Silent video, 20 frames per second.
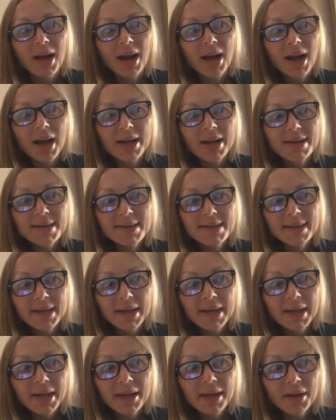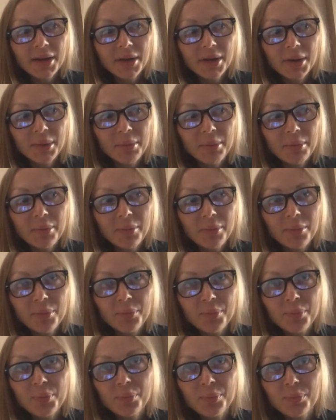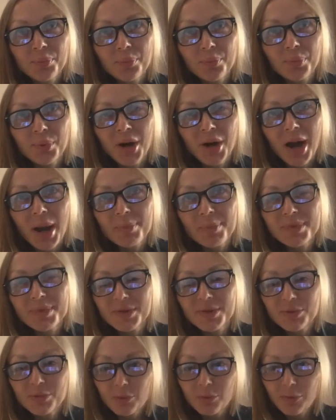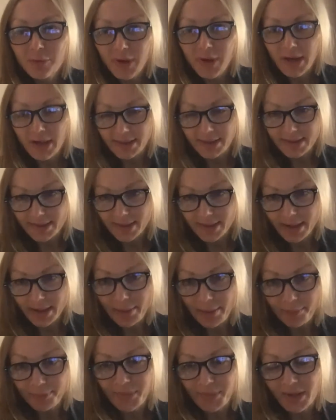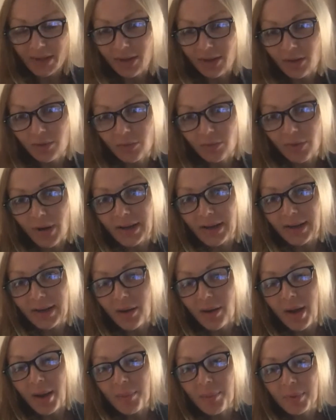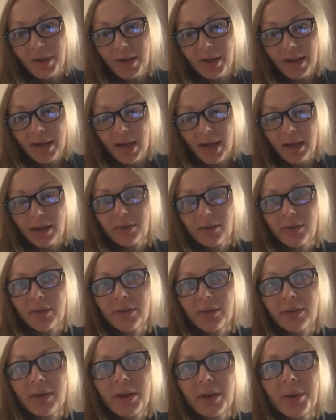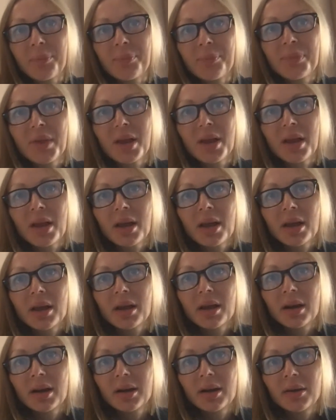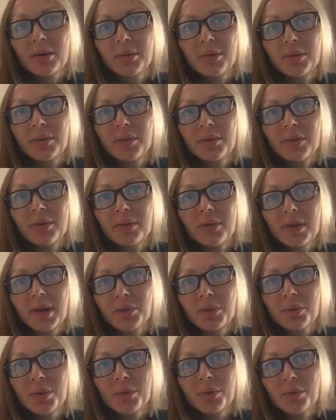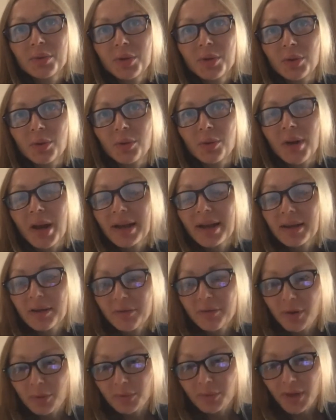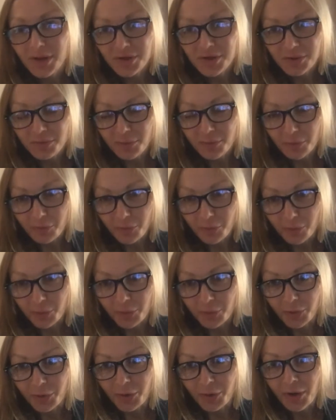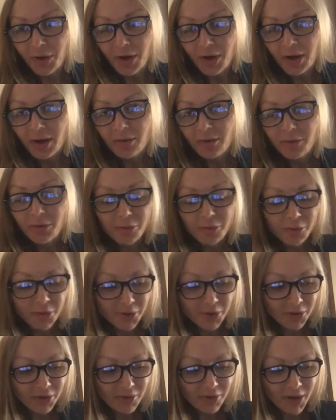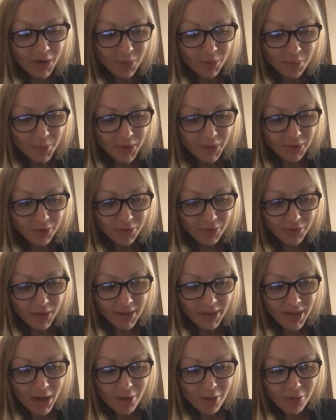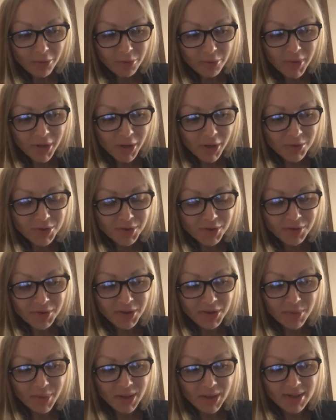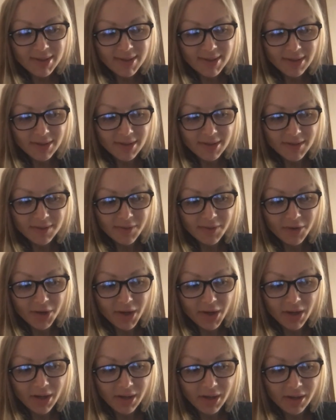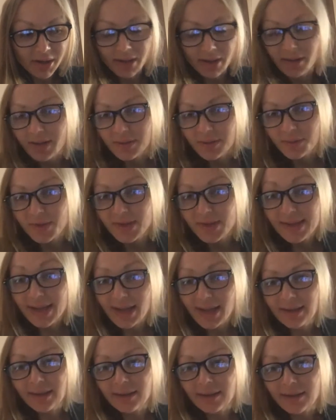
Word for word: I see um, perhaps two things um, that are right now happening, and um, uh, that will you know lay the foundation for further for further development. Right now, for me, longevity medicine is very clearly, and as we stated